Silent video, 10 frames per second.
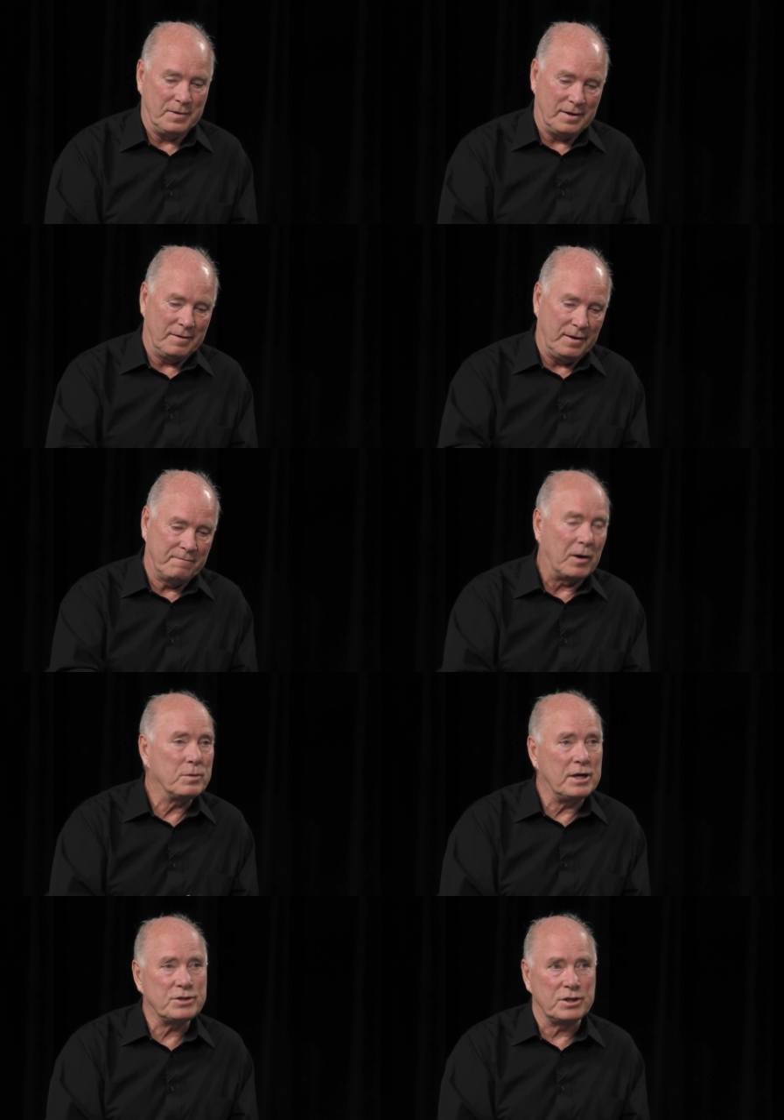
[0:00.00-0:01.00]
a, a
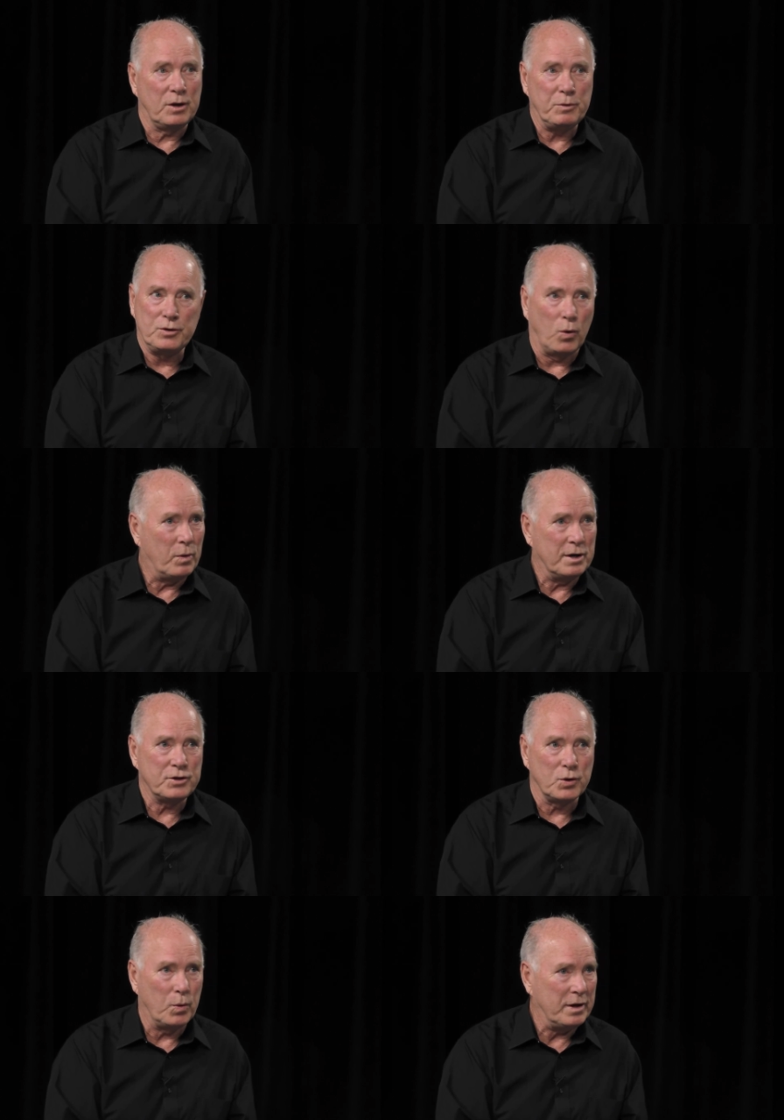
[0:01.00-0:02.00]
foundation that we don't want
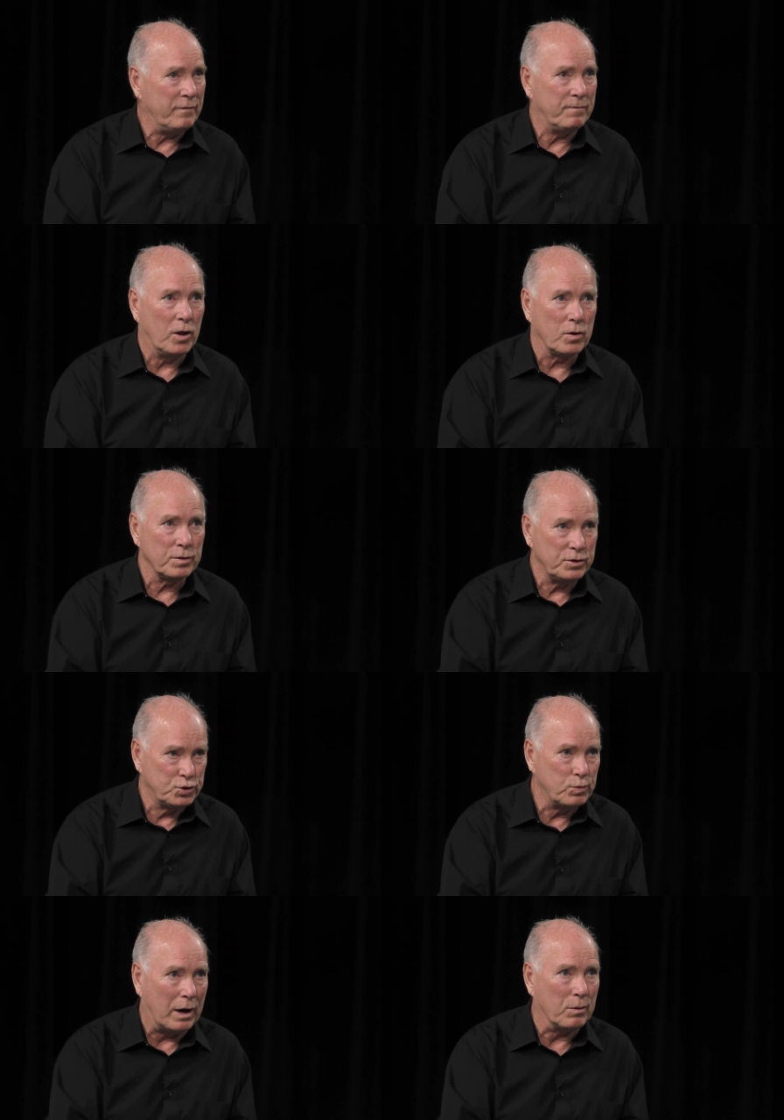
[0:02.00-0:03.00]
it to go any longer than
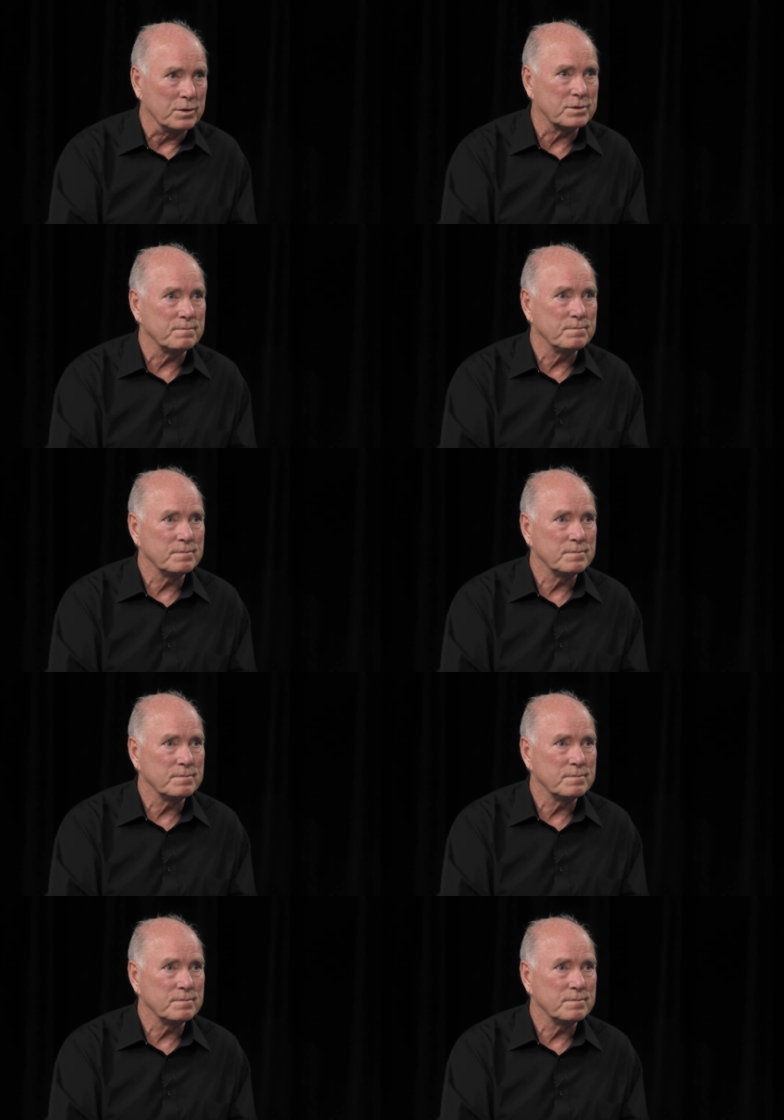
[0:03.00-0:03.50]
two hours.